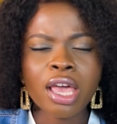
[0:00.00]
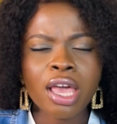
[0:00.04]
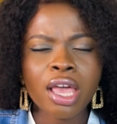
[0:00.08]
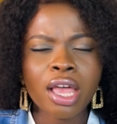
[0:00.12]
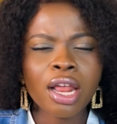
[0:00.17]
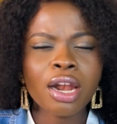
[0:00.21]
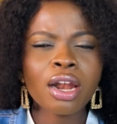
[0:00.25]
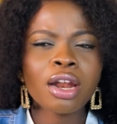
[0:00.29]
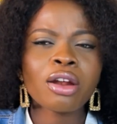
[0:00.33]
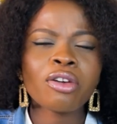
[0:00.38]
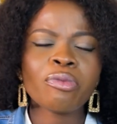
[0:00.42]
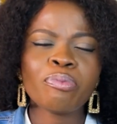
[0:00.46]
A
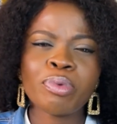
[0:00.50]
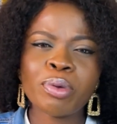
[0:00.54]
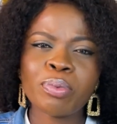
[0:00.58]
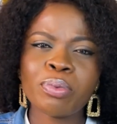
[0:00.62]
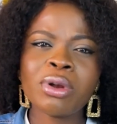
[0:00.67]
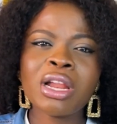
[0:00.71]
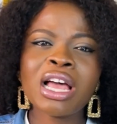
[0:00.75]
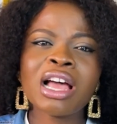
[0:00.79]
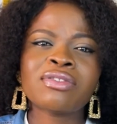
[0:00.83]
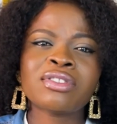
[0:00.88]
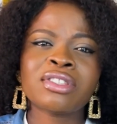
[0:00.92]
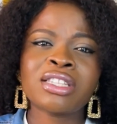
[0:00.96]
lot of people
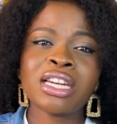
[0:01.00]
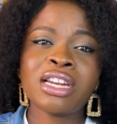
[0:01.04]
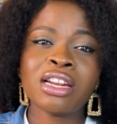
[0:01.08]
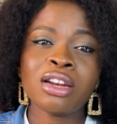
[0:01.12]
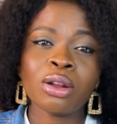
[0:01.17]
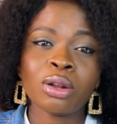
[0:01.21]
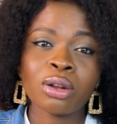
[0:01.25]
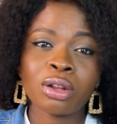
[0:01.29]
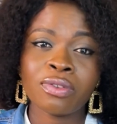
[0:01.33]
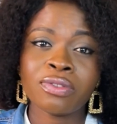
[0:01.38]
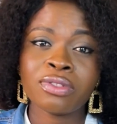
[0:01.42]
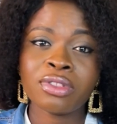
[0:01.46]
have said a
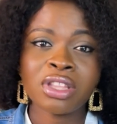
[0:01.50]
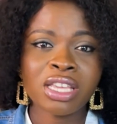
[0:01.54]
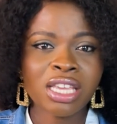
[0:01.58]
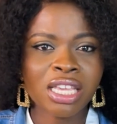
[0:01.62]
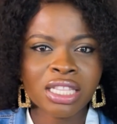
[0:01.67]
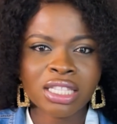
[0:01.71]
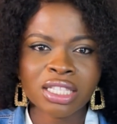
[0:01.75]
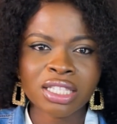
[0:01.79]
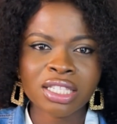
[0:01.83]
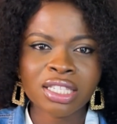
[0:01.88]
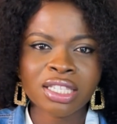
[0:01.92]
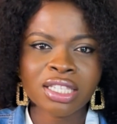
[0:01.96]
lot of
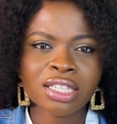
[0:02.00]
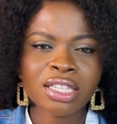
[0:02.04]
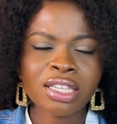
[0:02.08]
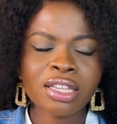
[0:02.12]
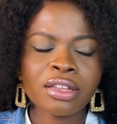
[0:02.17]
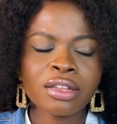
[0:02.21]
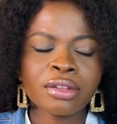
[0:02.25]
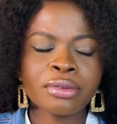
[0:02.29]
things,